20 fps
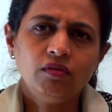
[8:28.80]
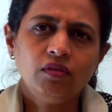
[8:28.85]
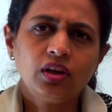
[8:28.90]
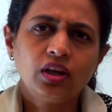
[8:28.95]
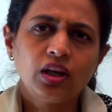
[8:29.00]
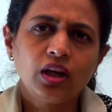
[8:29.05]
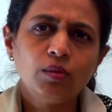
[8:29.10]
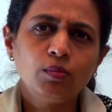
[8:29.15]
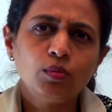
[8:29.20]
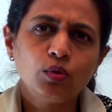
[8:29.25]
we
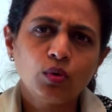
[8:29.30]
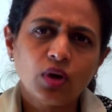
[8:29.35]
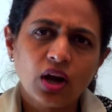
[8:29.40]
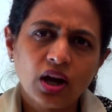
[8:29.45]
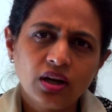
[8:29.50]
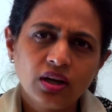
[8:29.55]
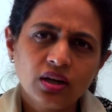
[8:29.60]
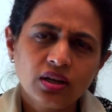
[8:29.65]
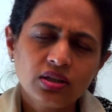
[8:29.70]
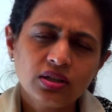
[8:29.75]
came to
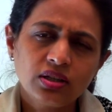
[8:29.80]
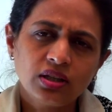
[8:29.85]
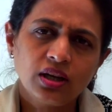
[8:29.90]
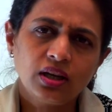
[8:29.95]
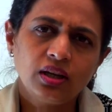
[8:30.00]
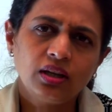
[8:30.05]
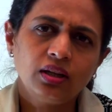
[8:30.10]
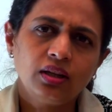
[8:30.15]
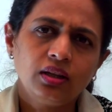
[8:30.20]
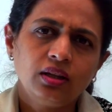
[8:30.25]

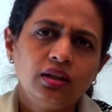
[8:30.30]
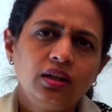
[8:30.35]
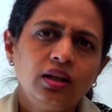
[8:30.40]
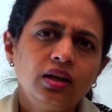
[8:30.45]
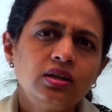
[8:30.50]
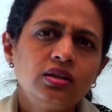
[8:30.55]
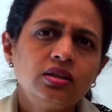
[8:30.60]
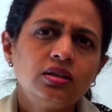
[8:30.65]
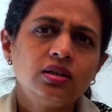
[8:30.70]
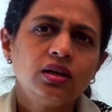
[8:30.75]
understand
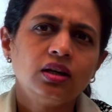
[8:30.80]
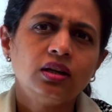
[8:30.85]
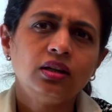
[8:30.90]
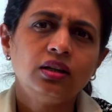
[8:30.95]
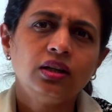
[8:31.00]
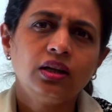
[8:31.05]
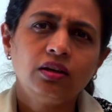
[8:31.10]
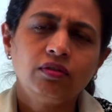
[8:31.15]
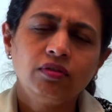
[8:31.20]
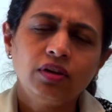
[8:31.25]
that
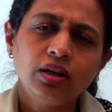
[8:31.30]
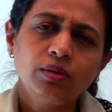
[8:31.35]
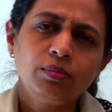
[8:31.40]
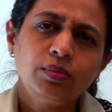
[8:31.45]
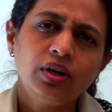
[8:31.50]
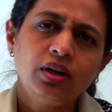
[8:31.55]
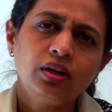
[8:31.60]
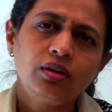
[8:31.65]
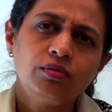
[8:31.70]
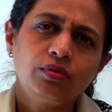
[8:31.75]
her
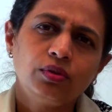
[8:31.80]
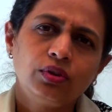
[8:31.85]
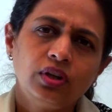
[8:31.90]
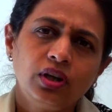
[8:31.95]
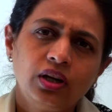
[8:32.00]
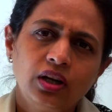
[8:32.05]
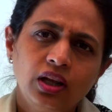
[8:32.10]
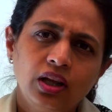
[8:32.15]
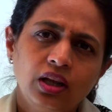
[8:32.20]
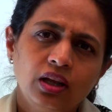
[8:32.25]
requirement for
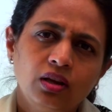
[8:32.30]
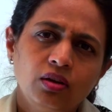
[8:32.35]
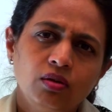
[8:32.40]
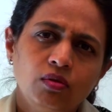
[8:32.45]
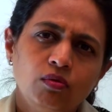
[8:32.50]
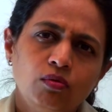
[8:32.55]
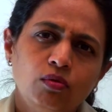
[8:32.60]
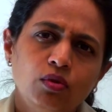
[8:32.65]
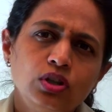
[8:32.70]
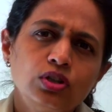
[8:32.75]
the day
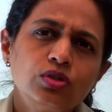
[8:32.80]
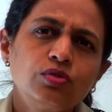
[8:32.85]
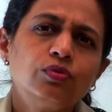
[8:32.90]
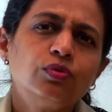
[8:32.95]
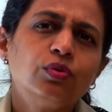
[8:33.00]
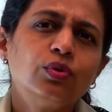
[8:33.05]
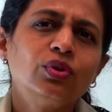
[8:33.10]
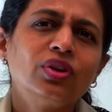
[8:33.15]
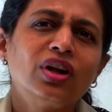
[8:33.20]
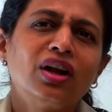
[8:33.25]
was
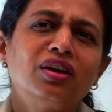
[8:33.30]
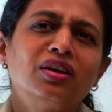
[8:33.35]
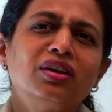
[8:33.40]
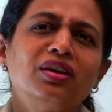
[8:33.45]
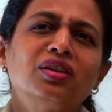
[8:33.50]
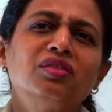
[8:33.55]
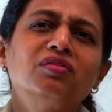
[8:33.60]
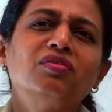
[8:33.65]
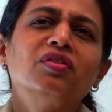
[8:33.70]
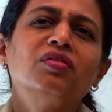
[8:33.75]

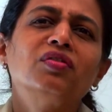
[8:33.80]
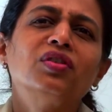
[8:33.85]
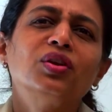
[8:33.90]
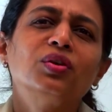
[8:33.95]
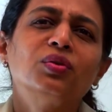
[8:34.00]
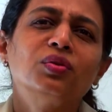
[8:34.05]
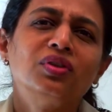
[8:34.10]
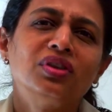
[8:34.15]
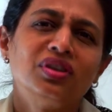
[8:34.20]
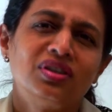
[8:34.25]
450
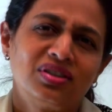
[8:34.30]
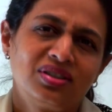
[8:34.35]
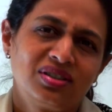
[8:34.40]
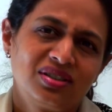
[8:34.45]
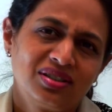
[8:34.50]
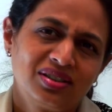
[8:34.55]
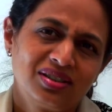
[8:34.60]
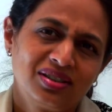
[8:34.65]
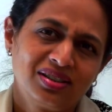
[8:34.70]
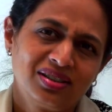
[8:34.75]

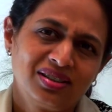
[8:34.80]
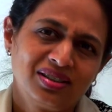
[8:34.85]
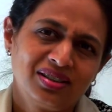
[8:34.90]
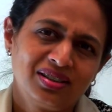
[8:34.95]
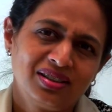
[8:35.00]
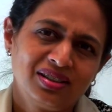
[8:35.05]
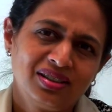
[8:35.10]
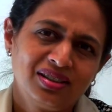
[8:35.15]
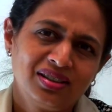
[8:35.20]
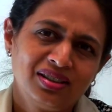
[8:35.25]
units
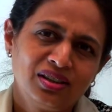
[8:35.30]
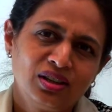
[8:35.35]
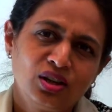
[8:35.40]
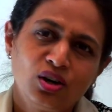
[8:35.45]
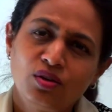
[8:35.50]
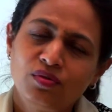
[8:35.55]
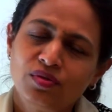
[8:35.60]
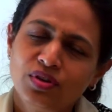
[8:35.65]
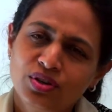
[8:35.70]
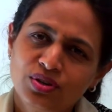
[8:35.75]

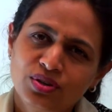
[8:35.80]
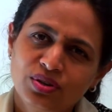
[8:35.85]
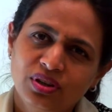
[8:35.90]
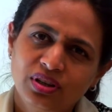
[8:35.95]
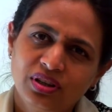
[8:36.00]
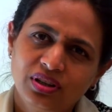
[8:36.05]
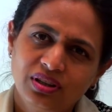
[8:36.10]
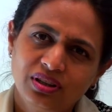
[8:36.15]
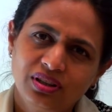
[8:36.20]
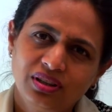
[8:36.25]
of
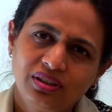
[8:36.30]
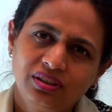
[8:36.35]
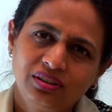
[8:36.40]
insulin.